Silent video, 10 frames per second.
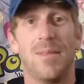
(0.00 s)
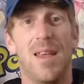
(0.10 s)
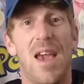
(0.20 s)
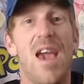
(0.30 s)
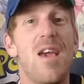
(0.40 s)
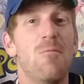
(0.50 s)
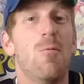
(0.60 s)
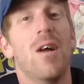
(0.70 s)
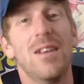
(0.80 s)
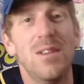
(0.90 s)
Hey,
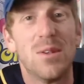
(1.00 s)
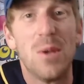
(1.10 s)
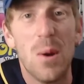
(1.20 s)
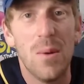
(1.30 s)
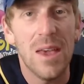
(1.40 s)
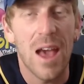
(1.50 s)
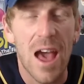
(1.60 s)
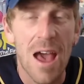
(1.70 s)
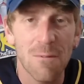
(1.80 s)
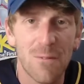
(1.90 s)
what is going
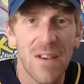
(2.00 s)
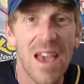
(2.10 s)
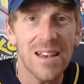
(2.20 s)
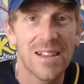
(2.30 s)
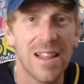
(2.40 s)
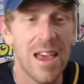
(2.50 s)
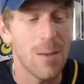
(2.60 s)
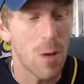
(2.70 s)
on, Phan Clan?